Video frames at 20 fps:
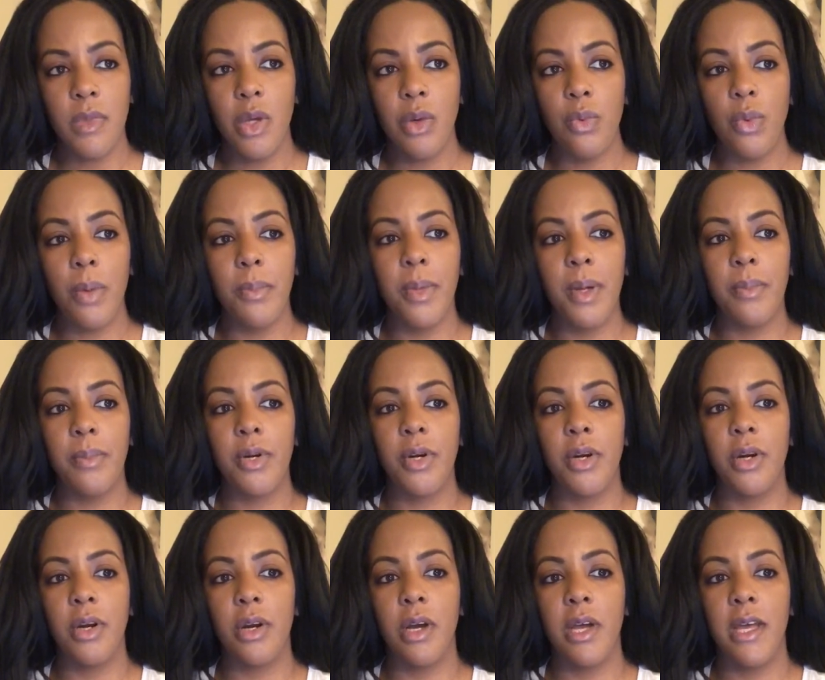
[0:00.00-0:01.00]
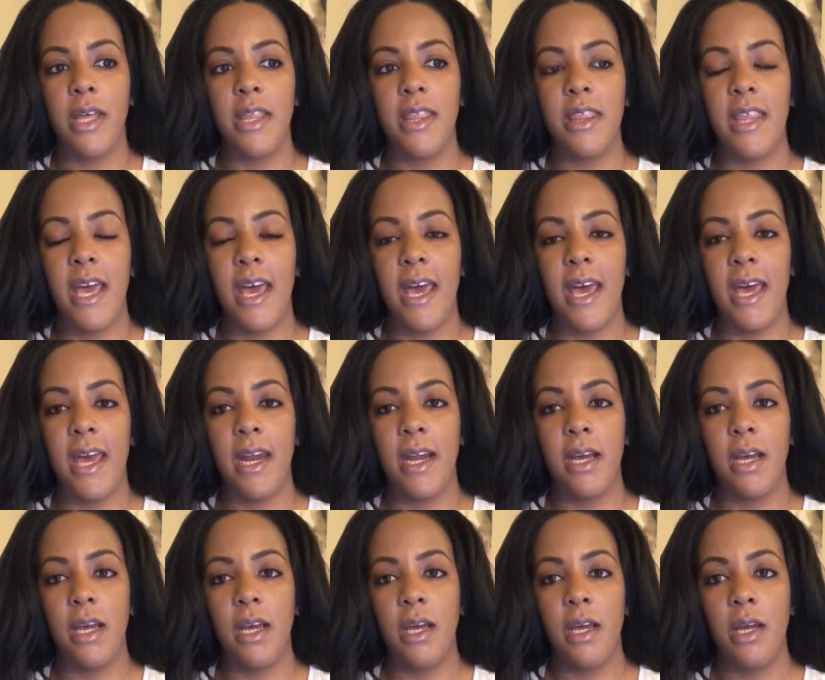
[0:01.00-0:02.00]
remember that
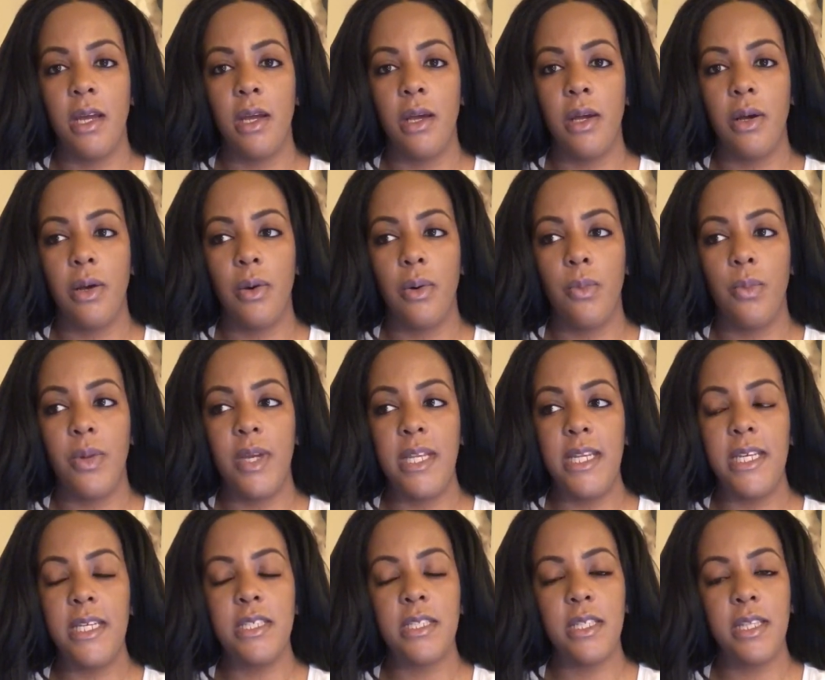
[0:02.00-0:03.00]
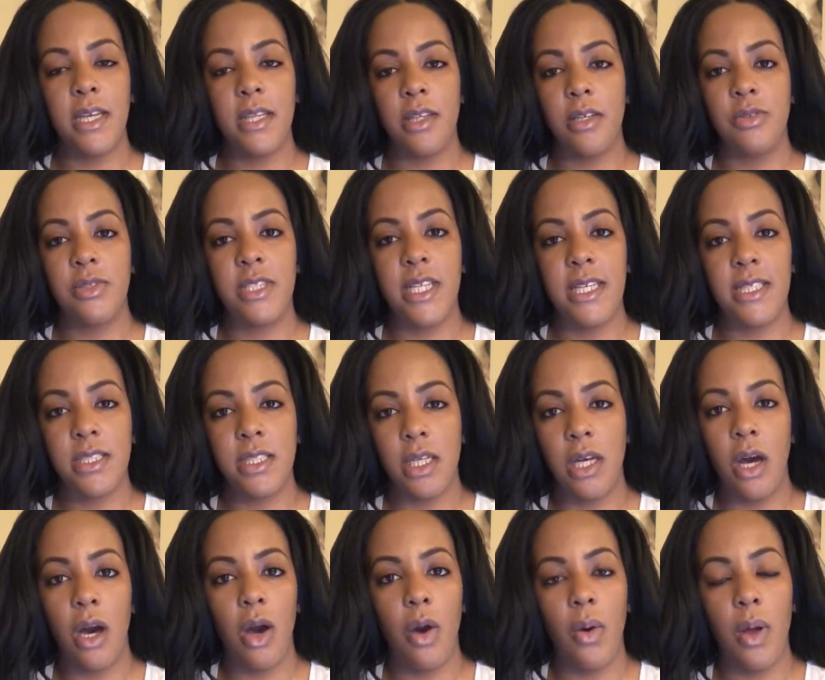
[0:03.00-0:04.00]
we need to let those things
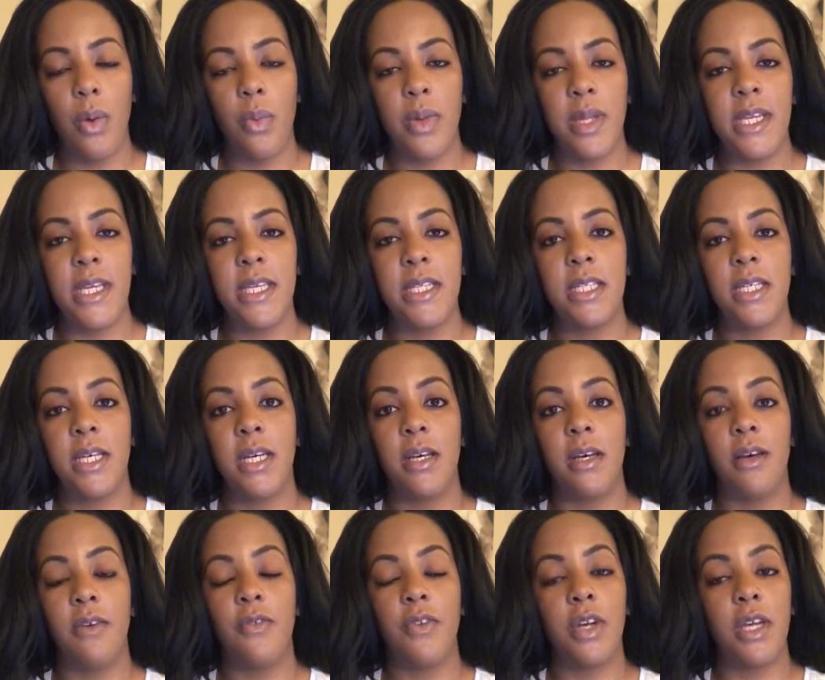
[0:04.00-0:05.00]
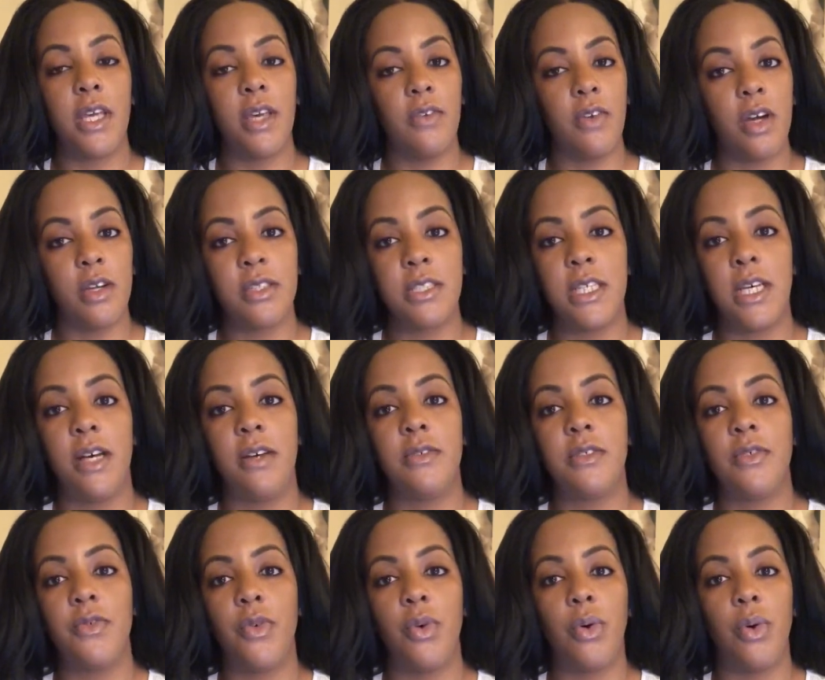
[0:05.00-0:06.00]
go, and we need to forgive
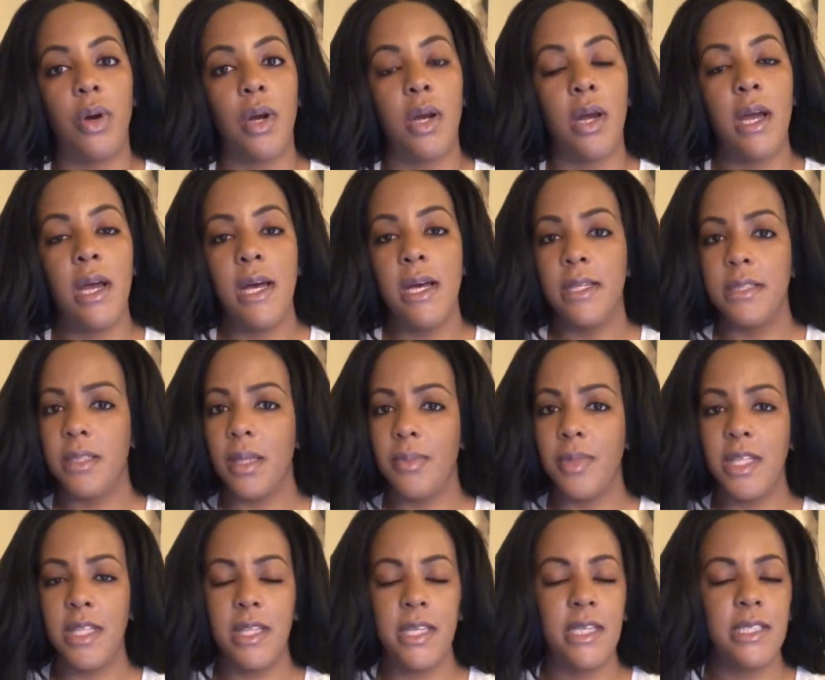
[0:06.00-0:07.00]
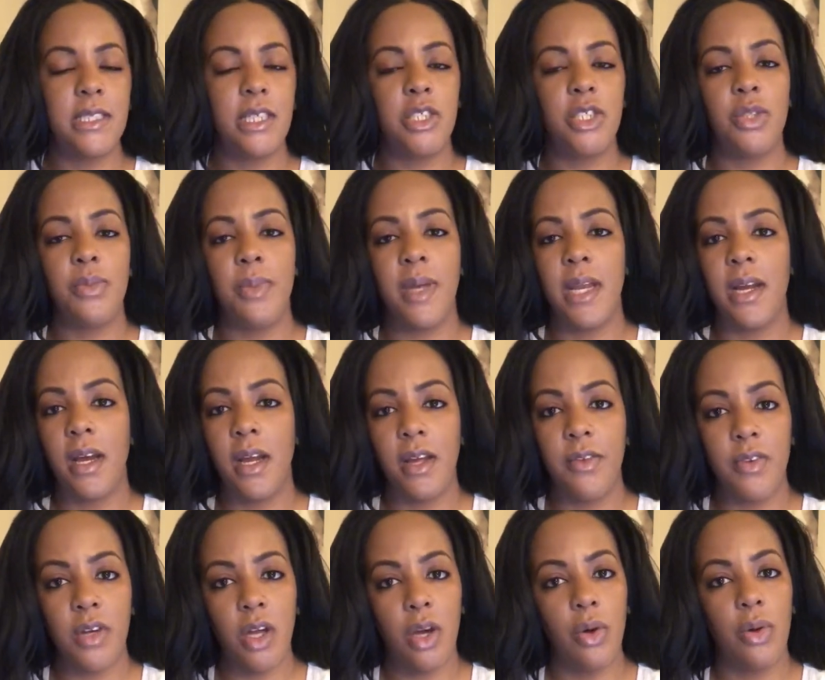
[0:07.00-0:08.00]
ourselves for some of the things that you may not
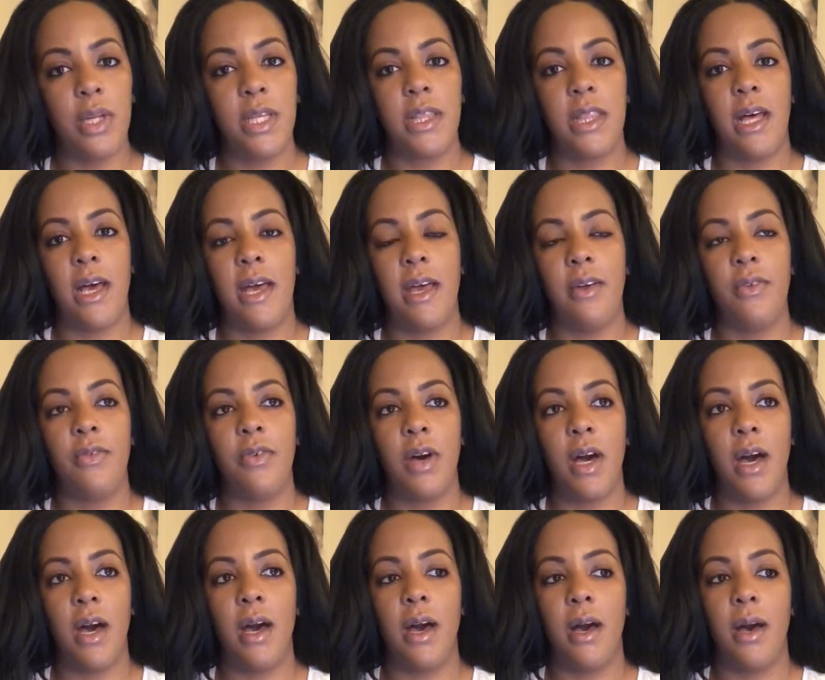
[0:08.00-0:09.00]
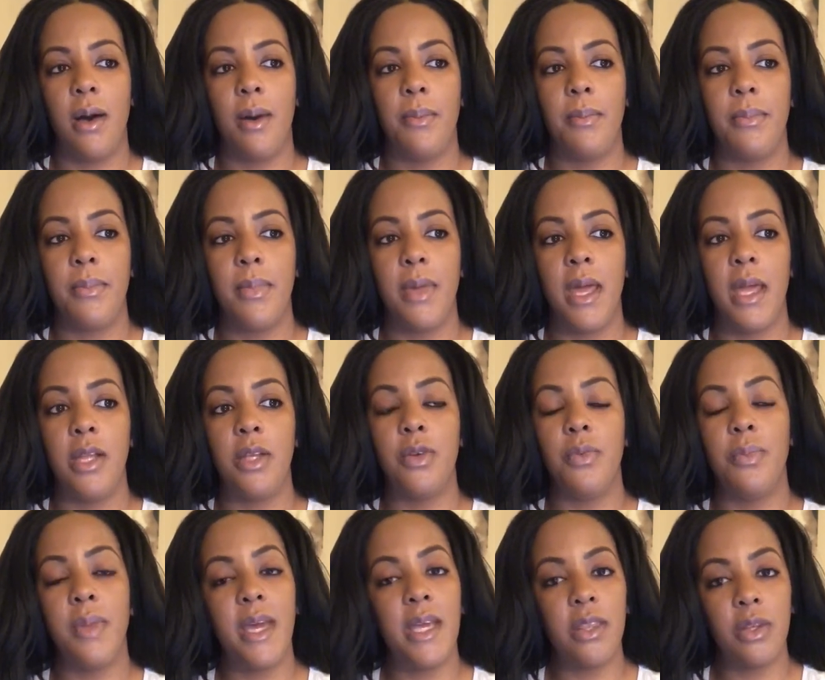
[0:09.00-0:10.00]
have known in life, and you
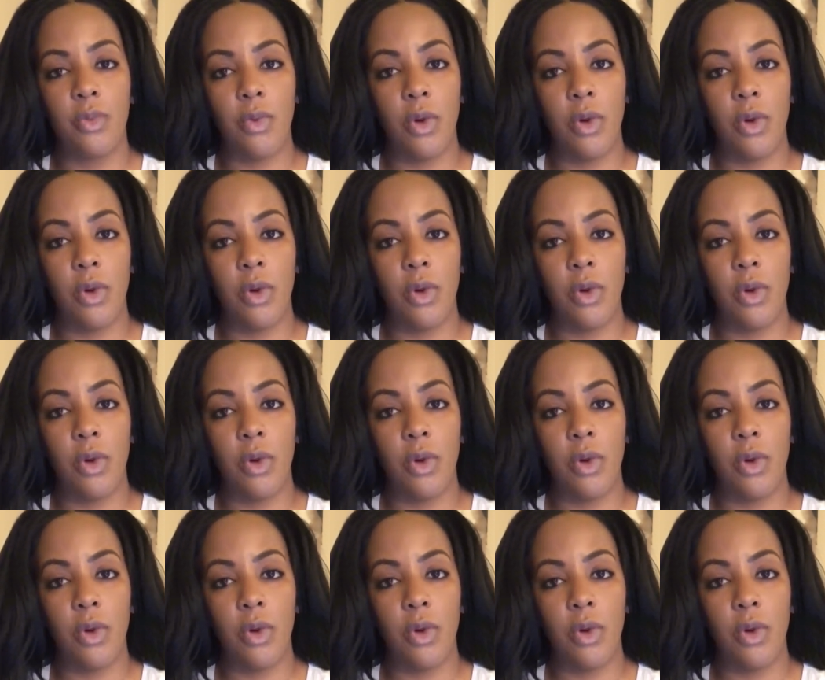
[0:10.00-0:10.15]
made the